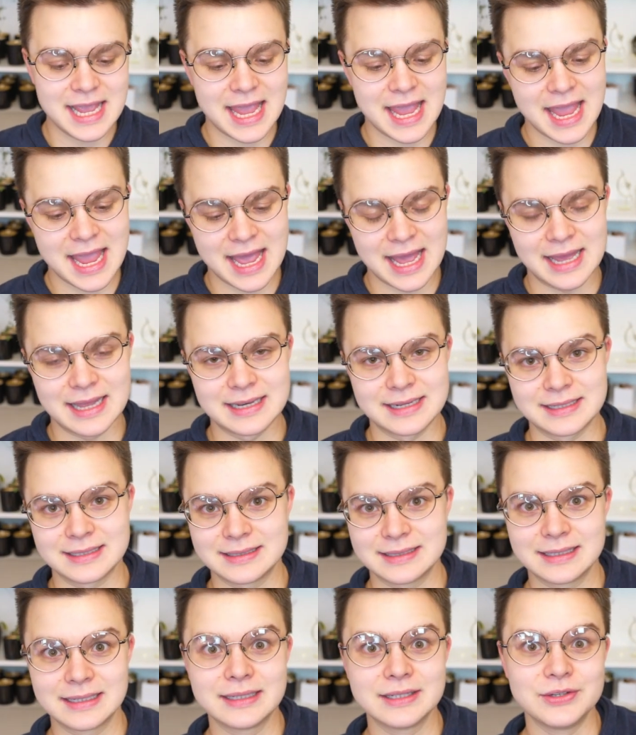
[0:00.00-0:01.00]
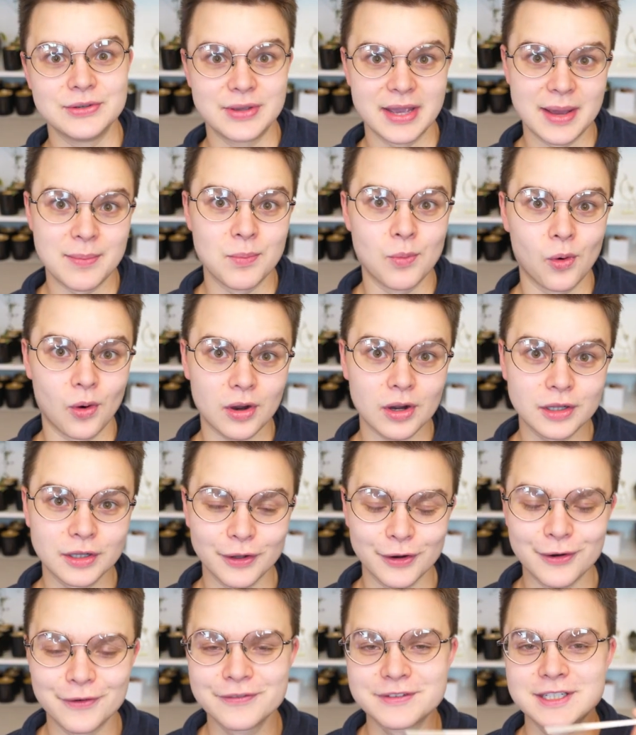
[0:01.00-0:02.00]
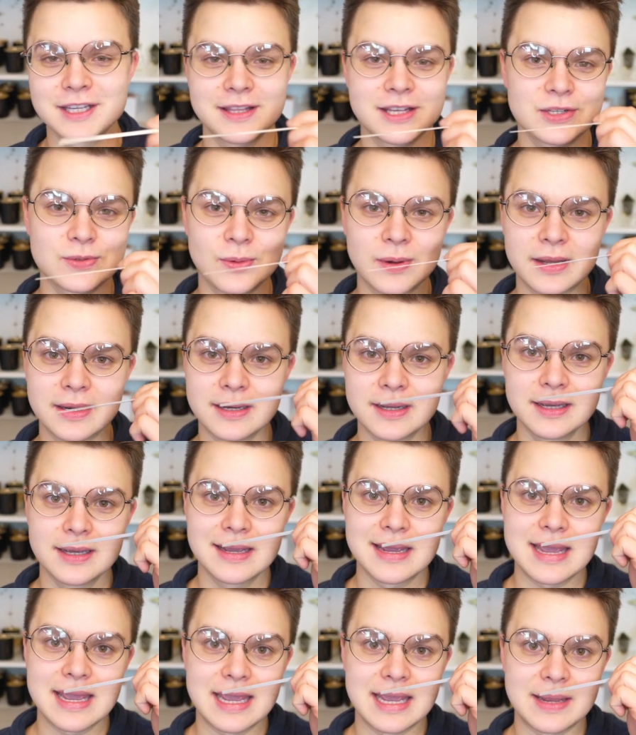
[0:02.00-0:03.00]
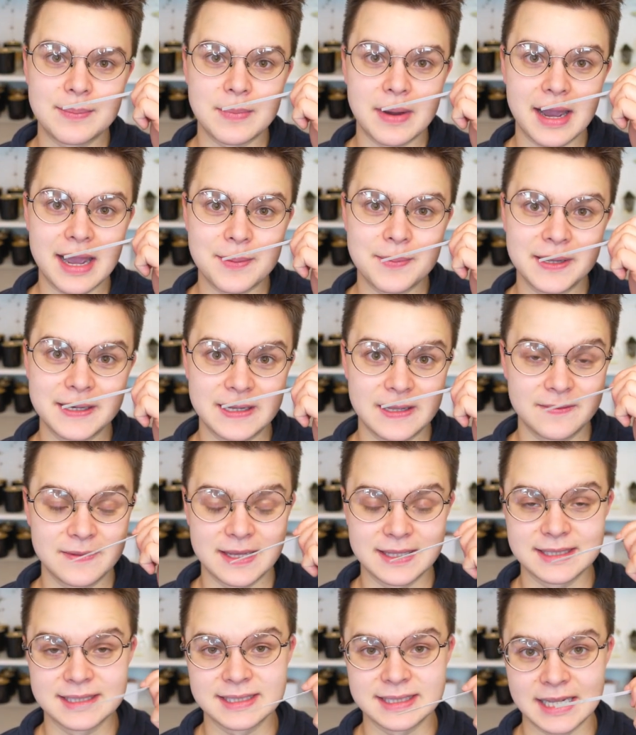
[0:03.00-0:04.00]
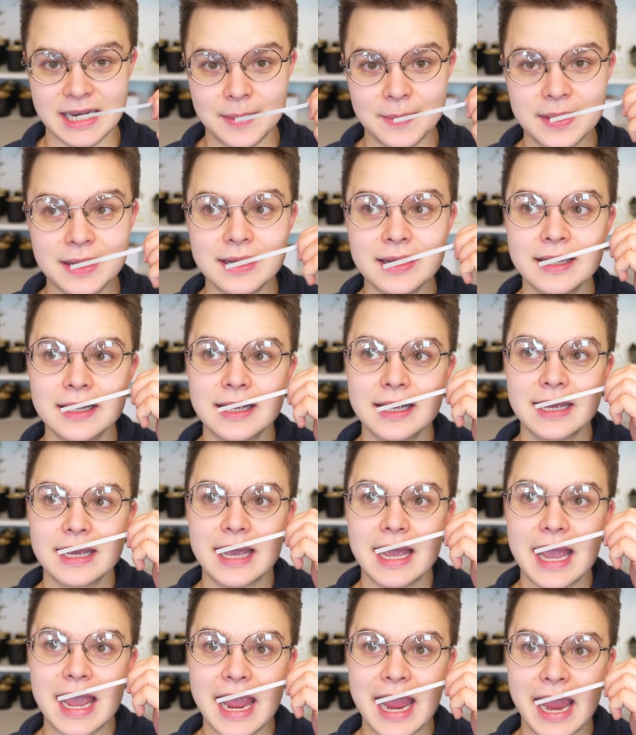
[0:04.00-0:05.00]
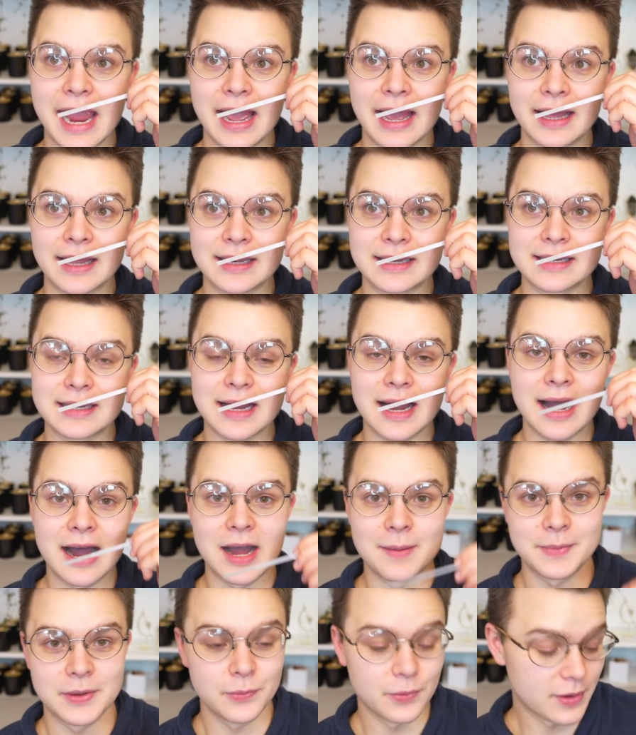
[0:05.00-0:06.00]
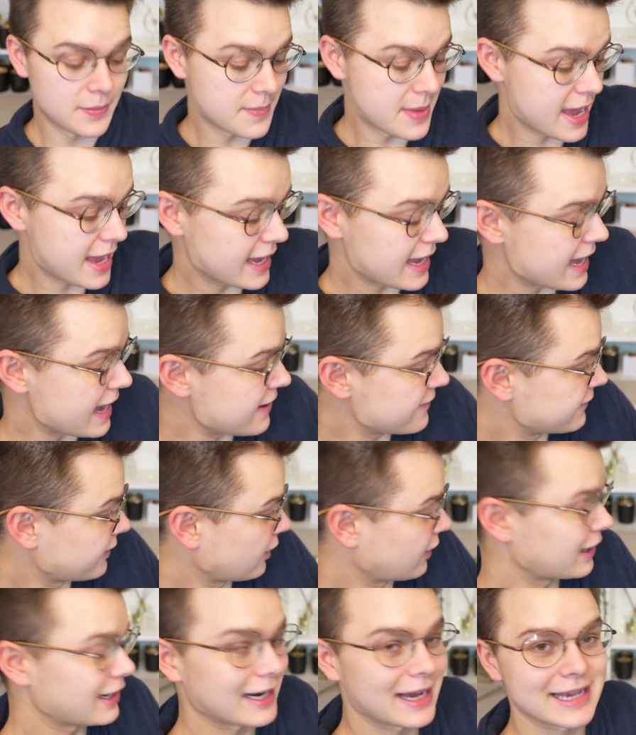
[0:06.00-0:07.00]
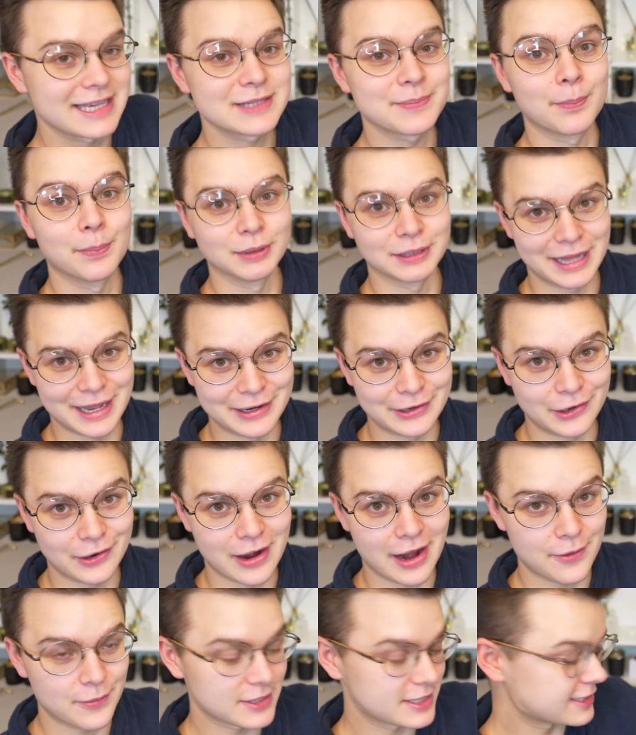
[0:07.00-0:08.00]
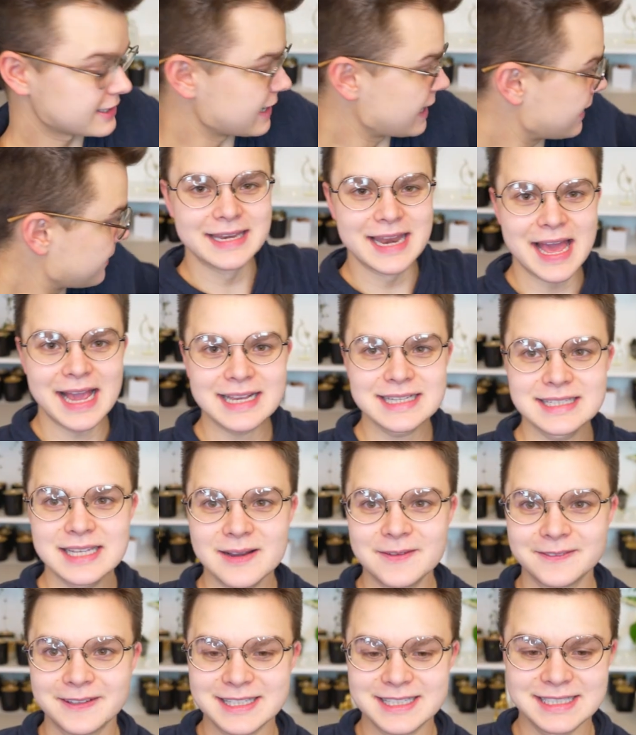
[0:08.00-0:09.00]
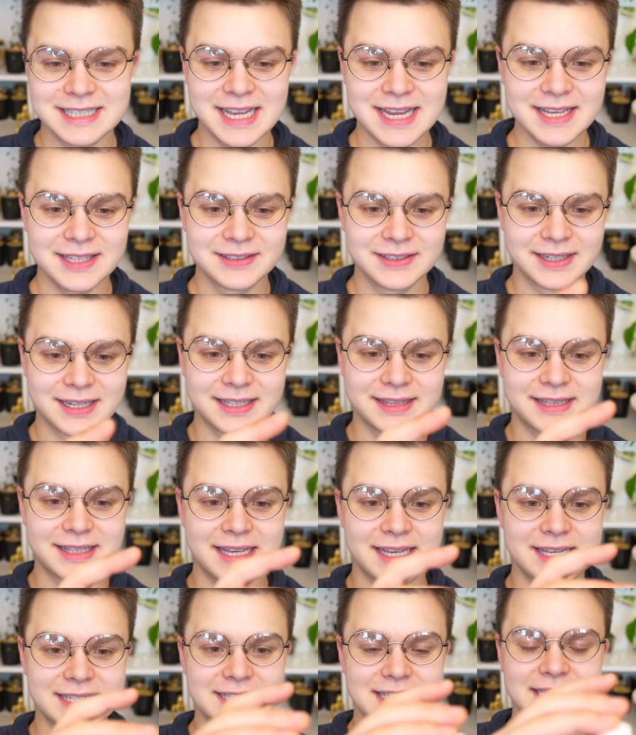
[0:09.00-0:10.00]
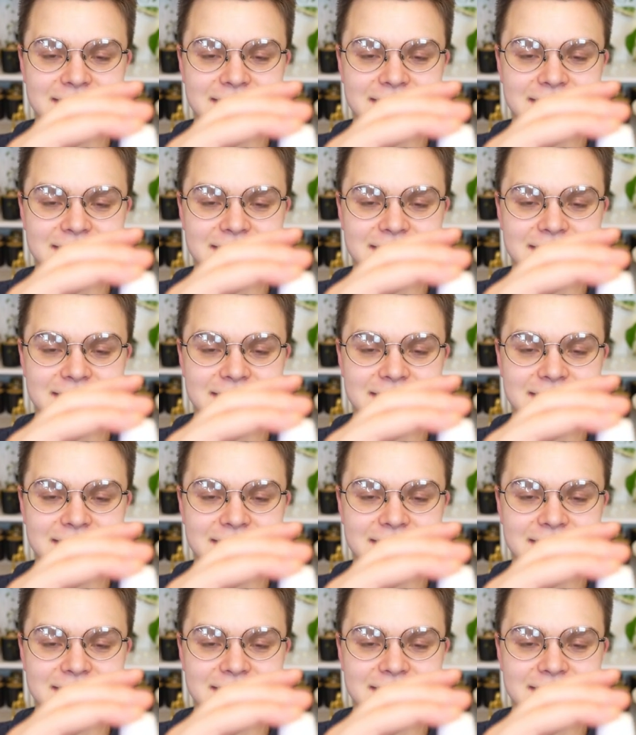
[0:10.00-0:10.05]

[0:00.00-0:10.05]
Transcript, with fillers: and you get more clove to this one in my opinion, than cinnamon and um, it would make a very nice blender, I would say. Next up, let's take a look at this